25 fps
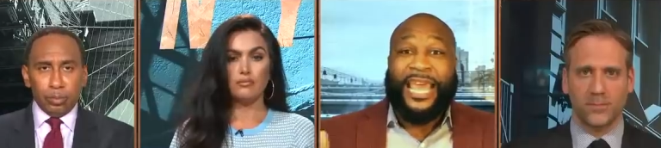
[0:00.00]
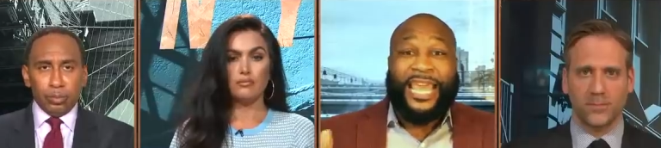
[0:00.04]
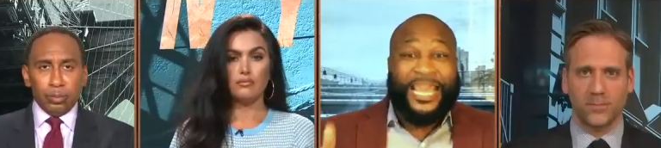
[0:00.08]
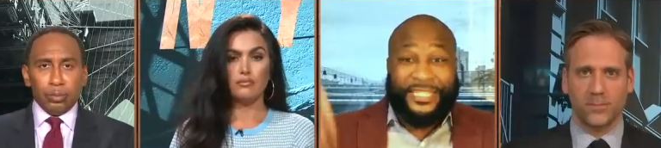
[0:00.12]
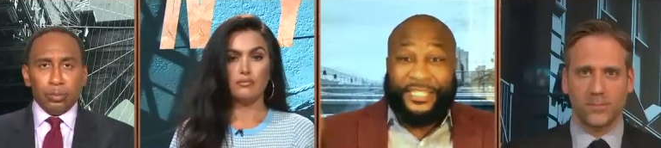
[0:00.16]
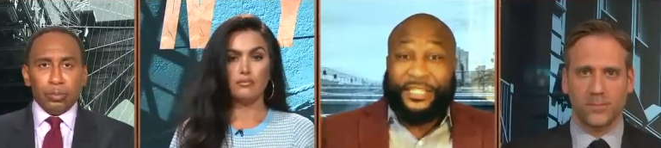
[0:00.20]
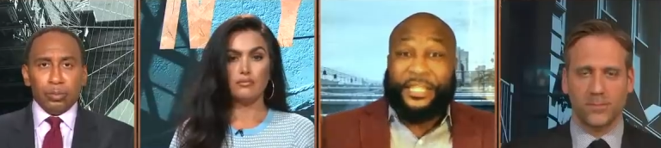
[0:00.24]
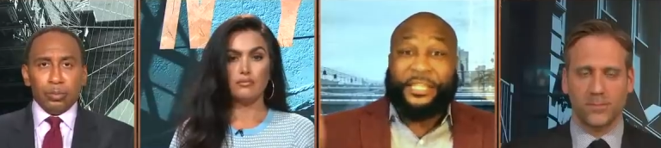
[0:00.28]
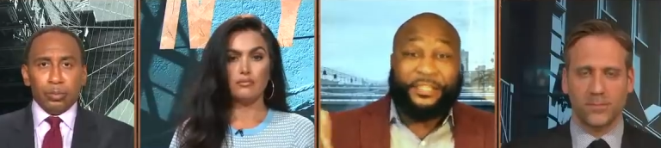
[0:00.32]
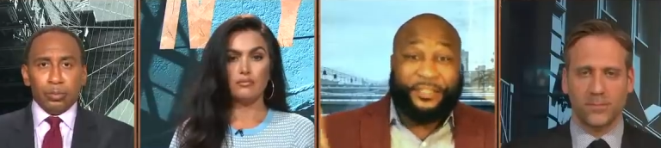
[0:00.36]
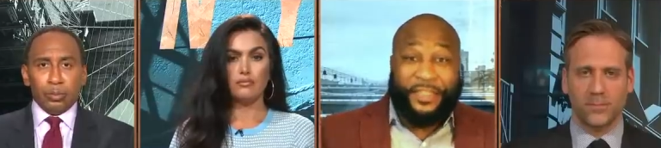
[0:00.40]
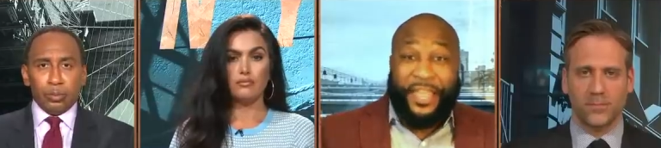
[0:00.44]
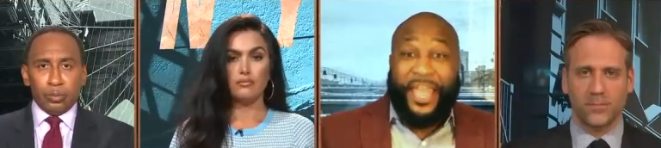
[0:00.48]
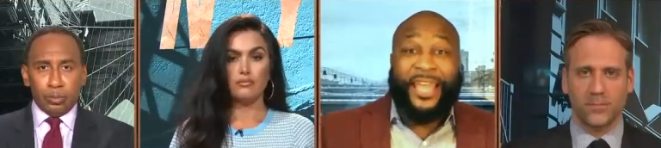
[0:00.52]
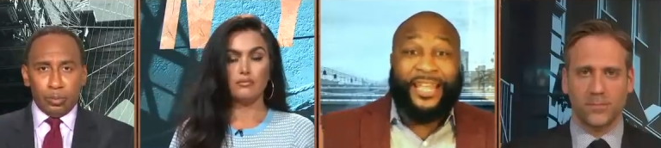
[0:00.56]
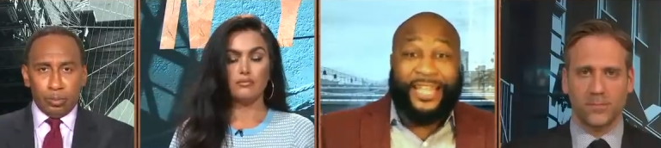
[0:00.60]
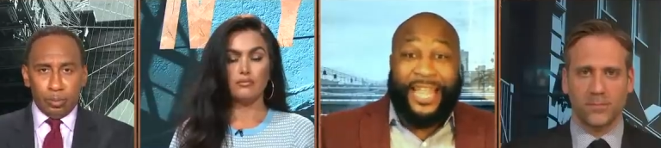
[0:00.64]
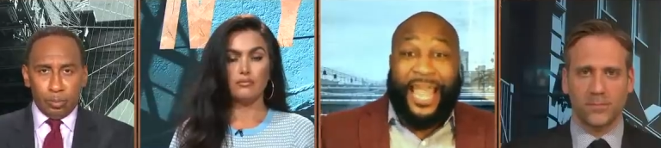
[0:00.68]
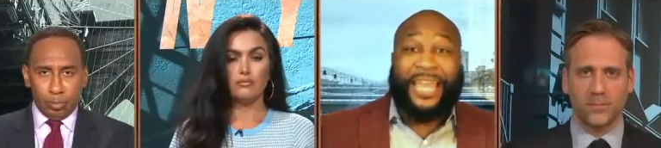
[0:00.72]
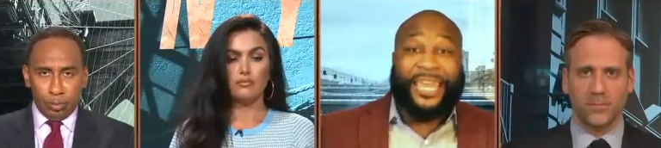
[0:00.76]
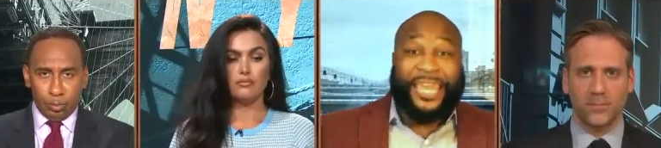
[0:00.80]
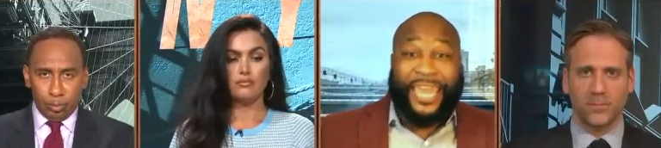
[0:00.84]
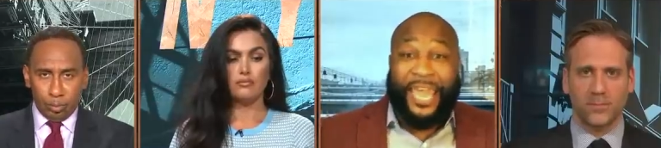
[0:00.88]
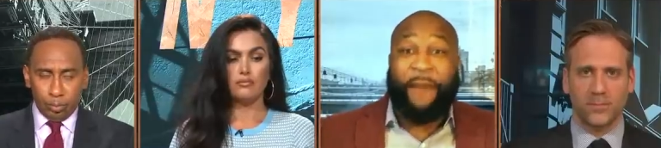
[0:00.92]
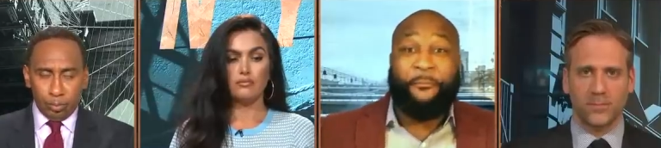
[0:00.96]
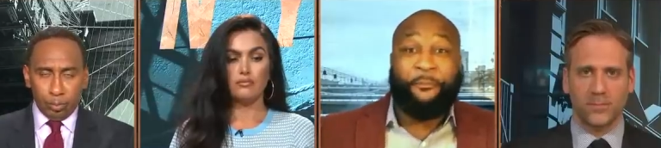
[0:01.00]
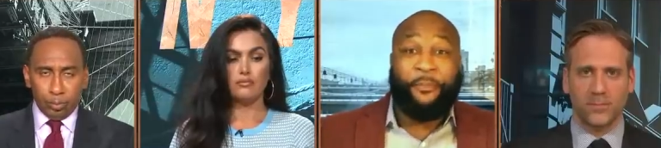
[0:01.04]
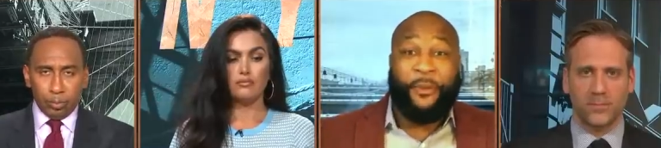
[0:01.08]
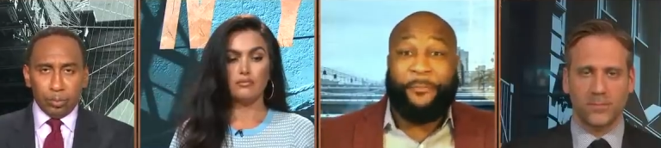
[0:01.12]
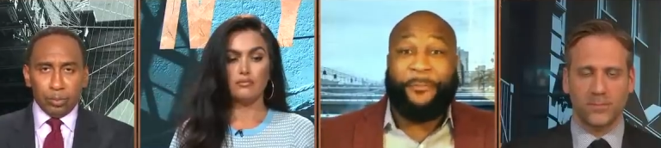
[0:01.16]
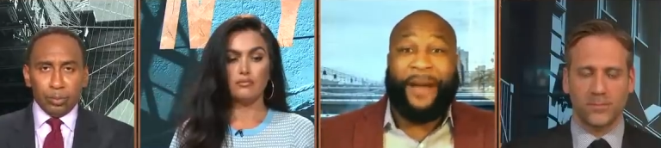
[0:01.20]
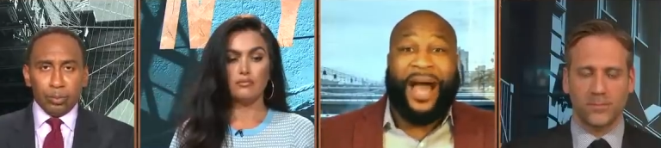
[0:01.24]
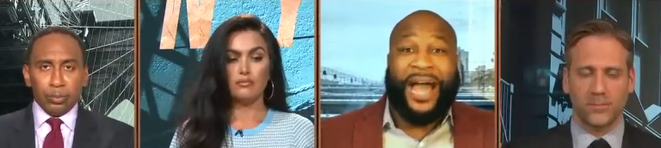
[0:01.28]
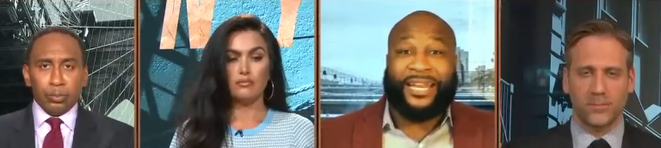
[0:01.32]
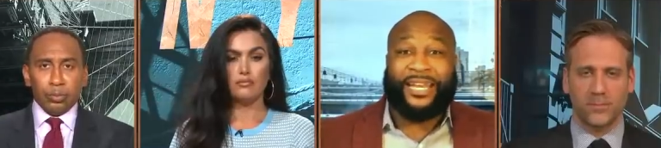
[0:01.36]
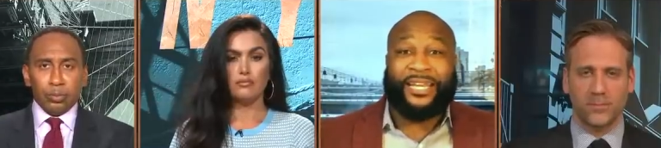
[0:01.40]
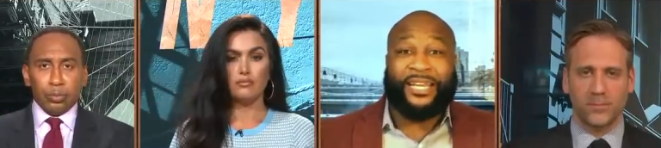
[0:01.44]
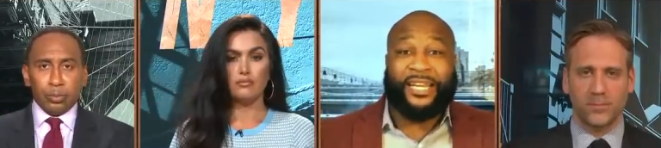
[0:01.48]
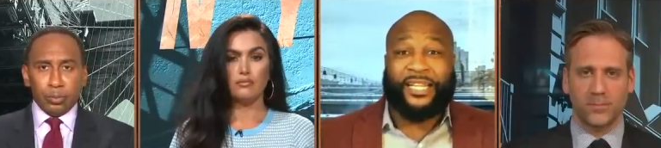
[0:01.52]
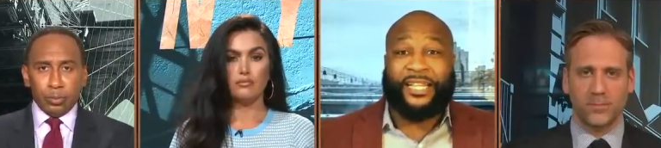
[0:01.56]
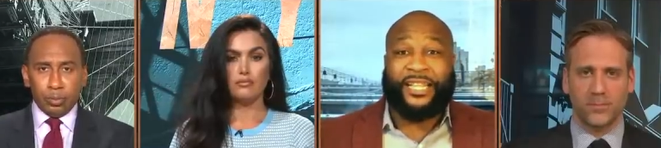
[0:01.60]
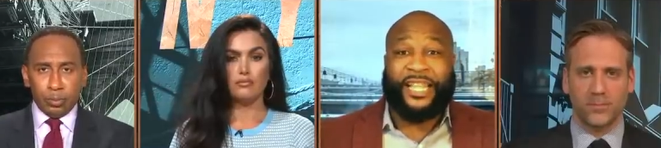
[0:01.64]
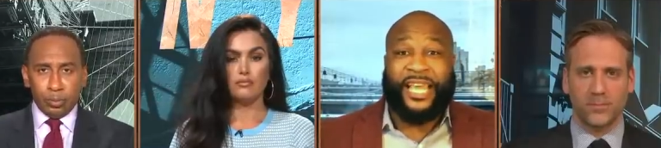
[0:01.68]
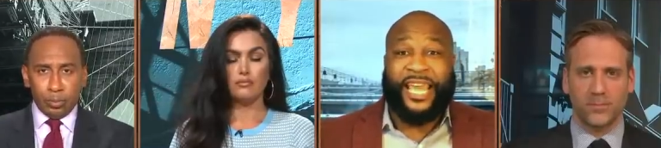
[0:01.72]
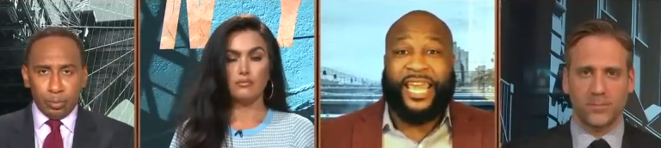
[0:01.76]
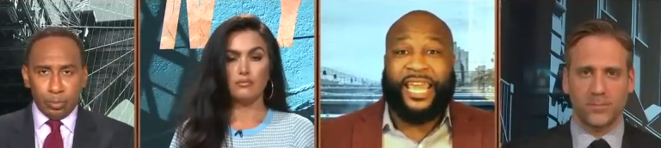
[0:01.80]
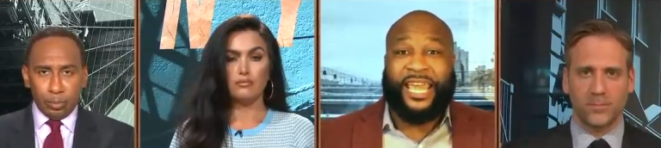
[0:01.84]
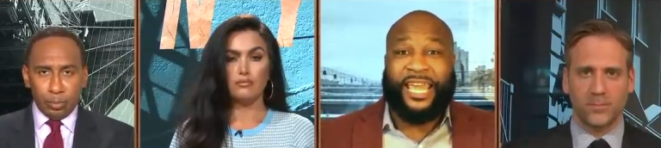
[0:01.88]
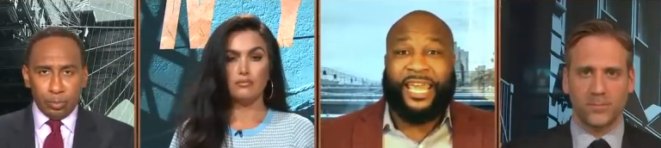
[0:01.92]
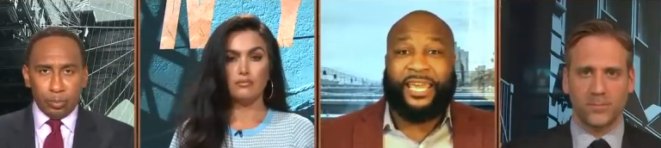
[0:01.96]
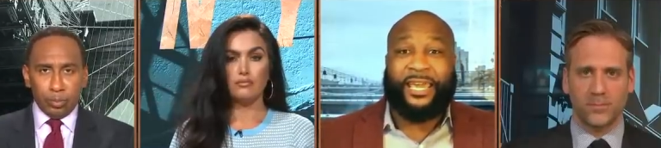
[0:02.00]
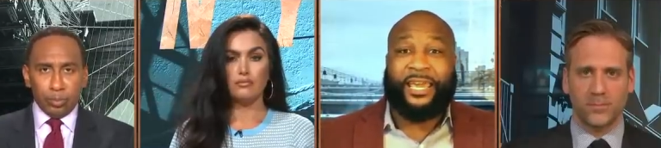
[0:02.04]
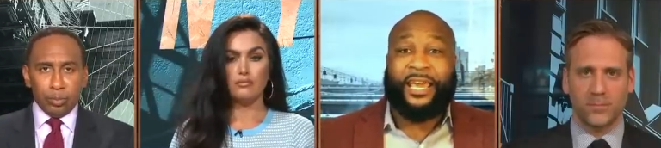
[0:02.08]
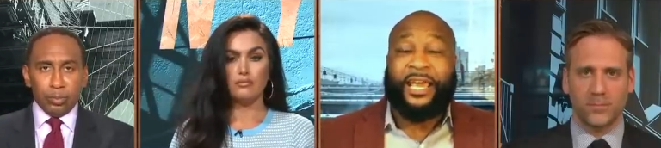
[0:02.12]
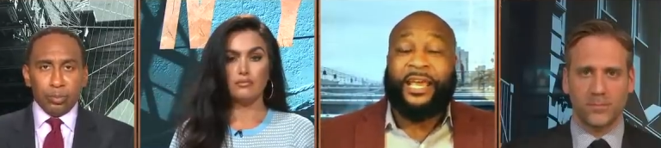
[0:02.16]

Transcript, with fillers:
Speaker 1: is the thing that kept him out of the league.